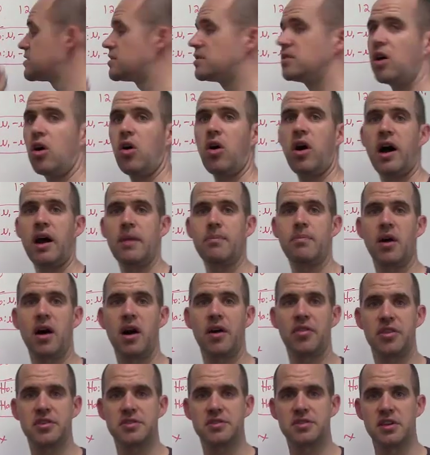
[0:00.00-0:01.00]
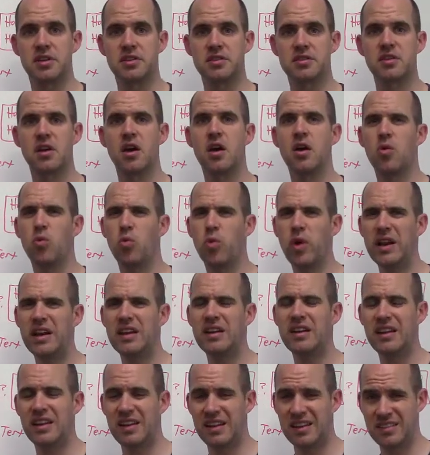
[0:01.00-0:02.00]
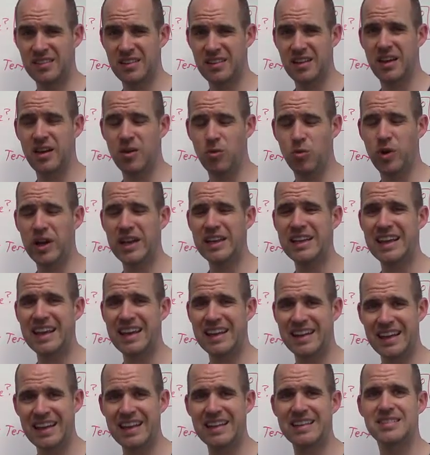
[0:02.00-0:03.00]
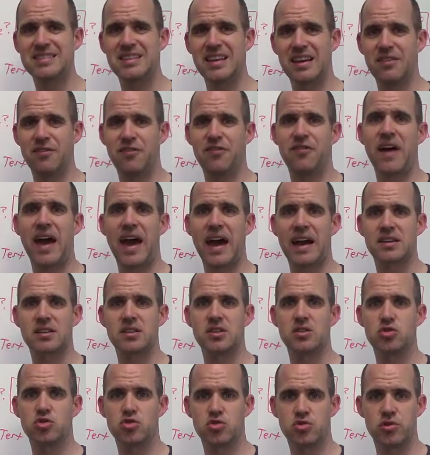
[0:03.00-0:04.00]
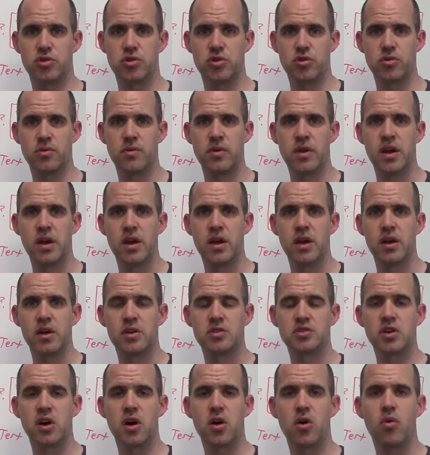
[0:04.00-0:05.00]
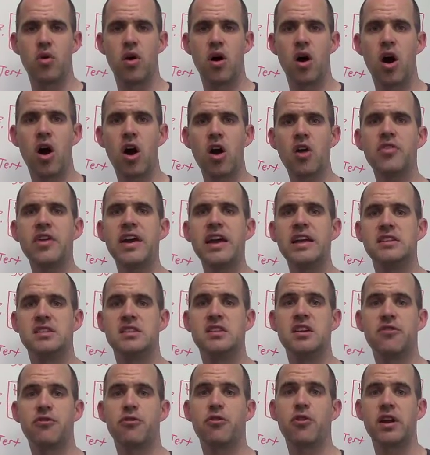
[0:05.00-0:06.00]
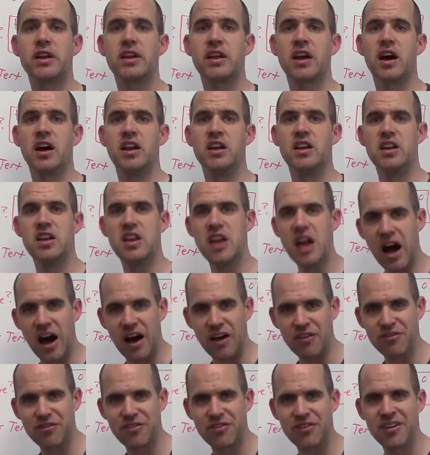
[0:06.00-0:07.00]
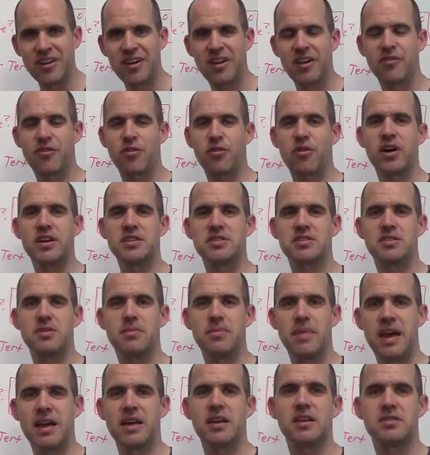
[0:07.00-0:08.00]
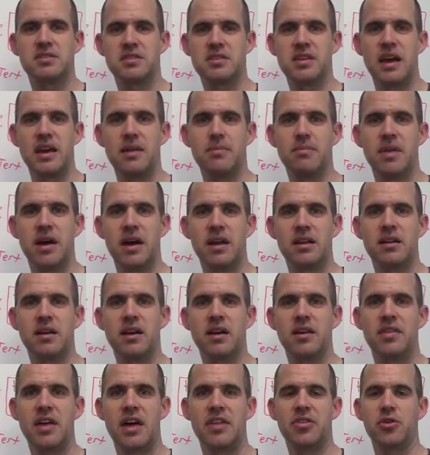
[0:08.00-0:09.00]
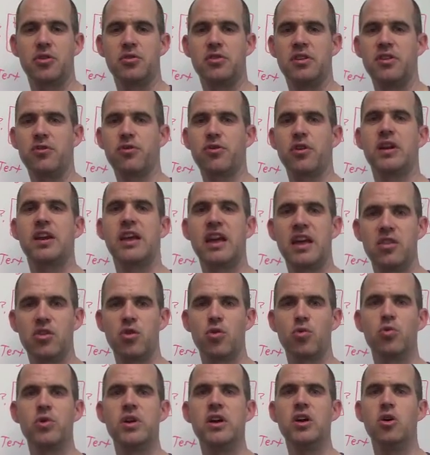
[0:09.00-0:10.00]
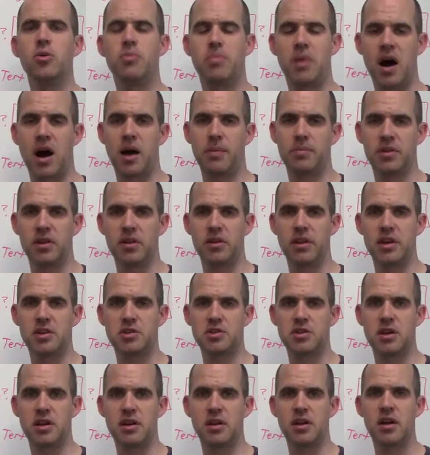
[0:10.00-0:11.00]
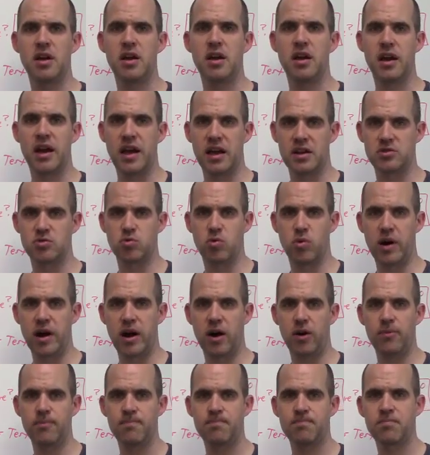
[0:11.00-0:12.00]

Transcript: null hypothesis when it is in fact true. So are they different enough for us to make a statement that they're different in the real population as well?